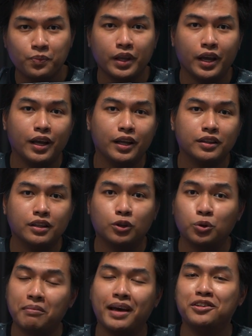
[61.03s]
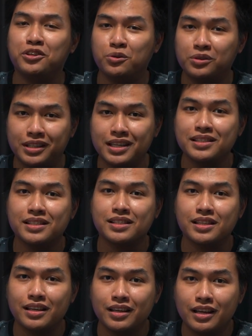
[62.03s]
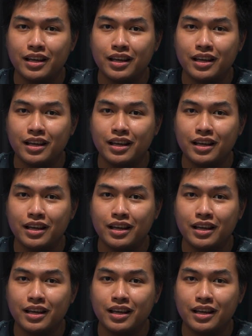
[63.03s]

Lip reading: And to mind you, this